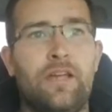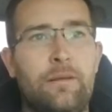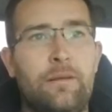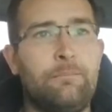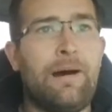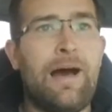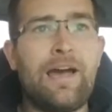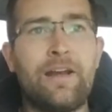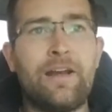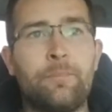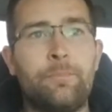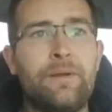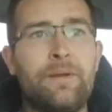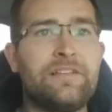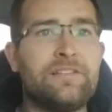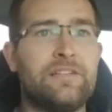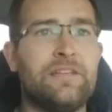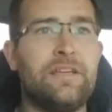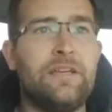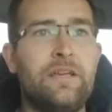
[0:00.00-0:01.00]
and mine are
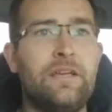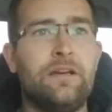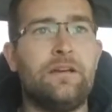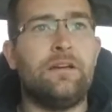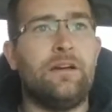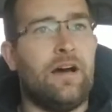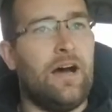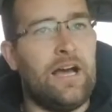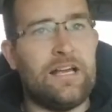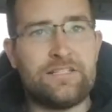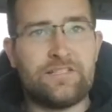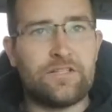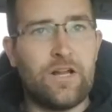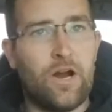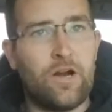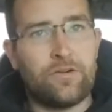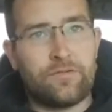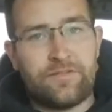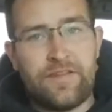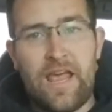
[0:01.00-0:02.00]
busy, I
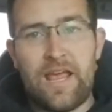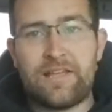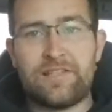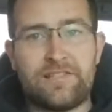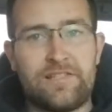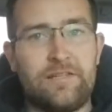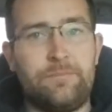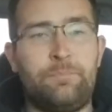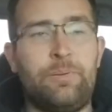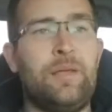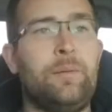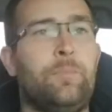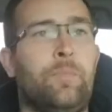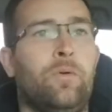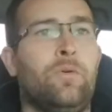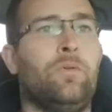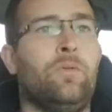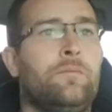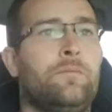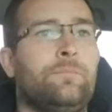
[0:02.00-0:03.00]
start texting
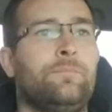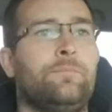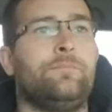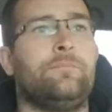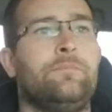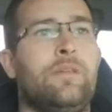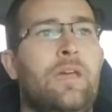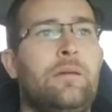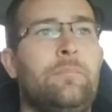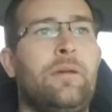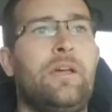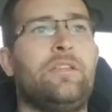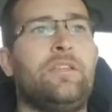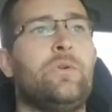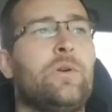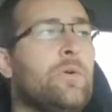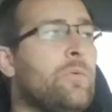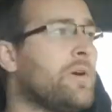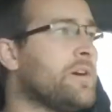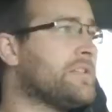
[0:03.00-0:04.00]
people. Hey man,
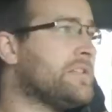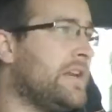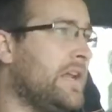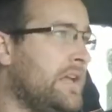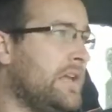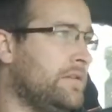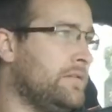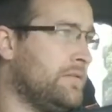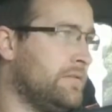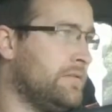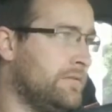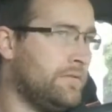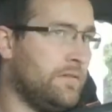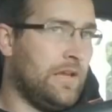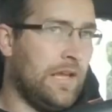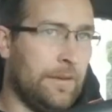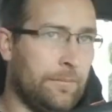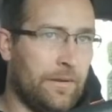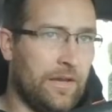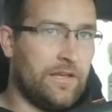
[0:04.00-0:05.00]
you want to work today?
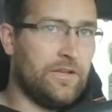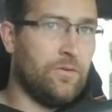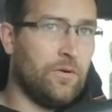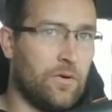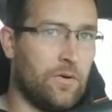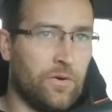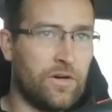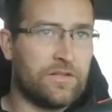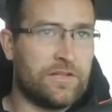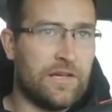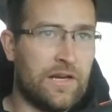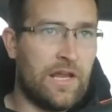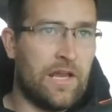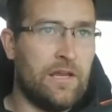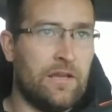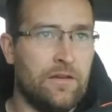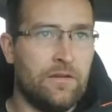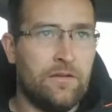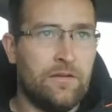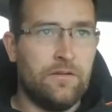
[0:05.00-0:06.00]
Hey man, you want to work
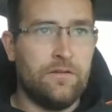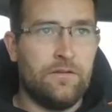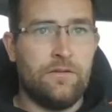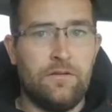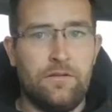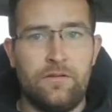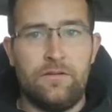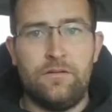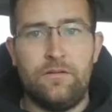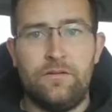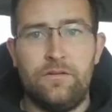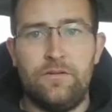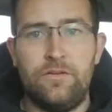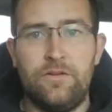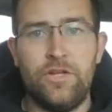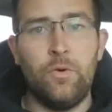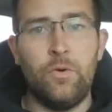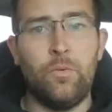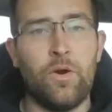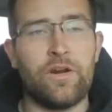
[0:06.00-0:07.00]
today?
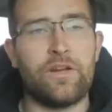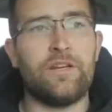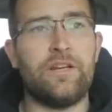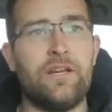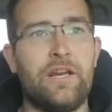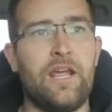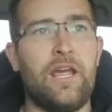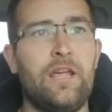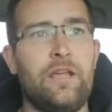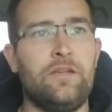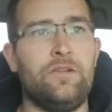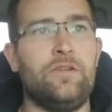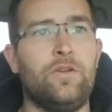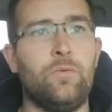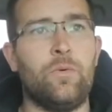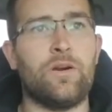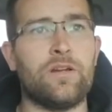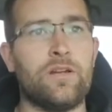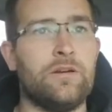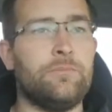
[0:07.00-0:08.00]
You working today?
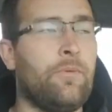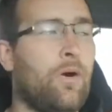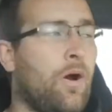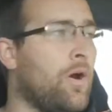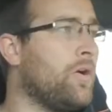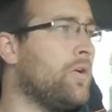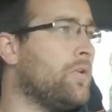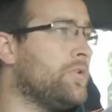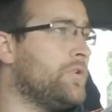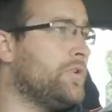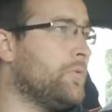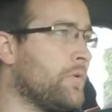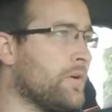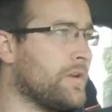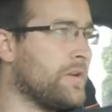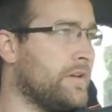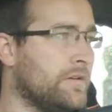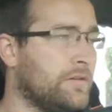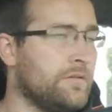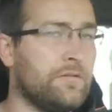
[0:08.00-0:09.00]
You working tomorrow? You
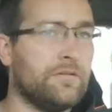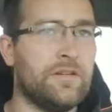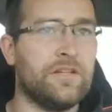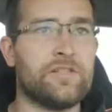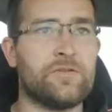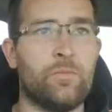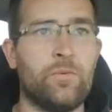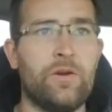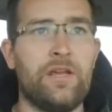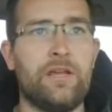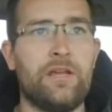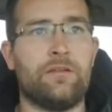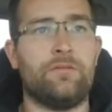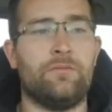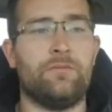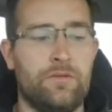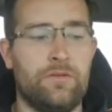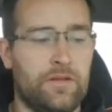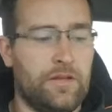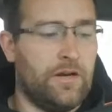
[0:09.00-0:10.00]
working this week?
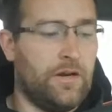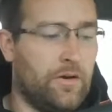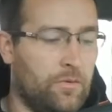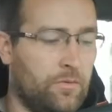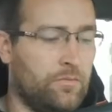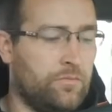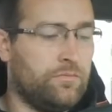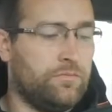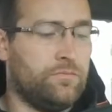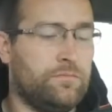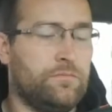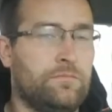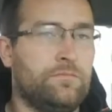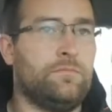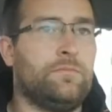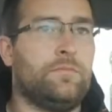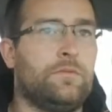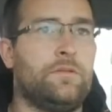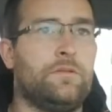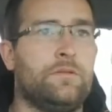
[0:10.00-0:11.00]
You know,
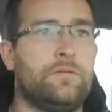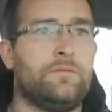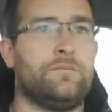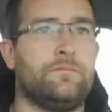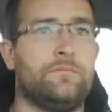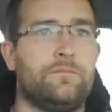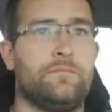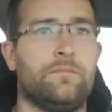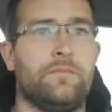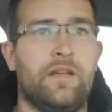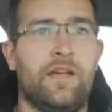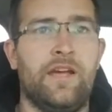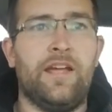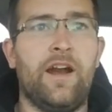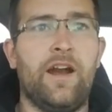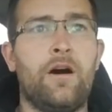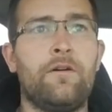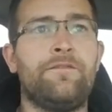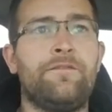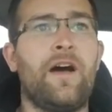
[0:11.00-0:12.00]
and
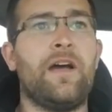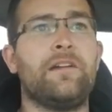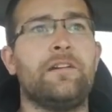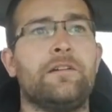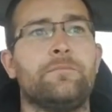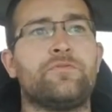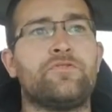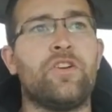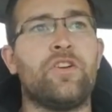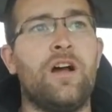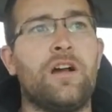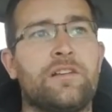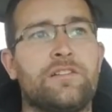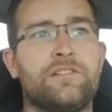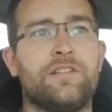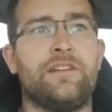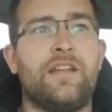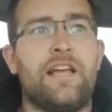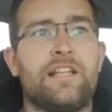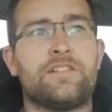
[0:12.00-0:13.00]
I'll find them trucks,
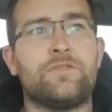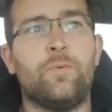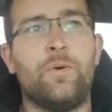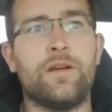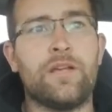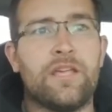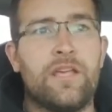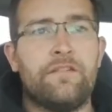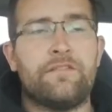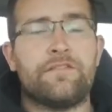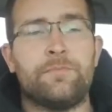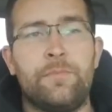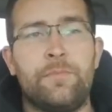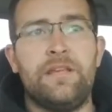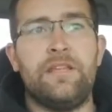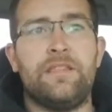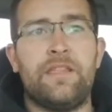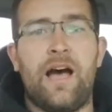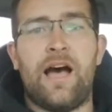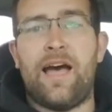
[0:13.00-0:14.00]
and that's what gives
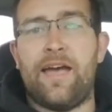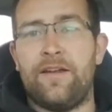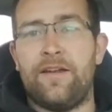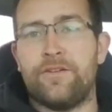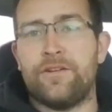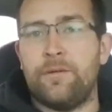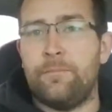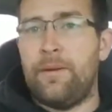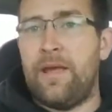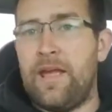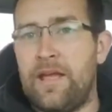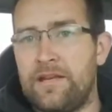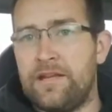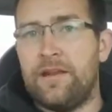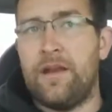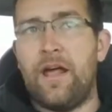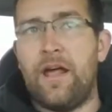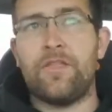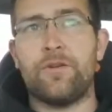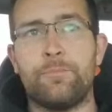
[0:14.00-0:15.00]
me the higher demand
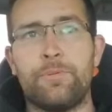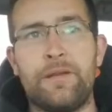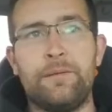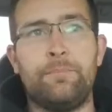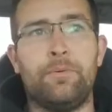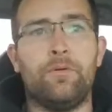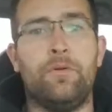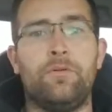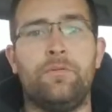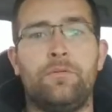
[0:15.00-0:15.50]
than other people.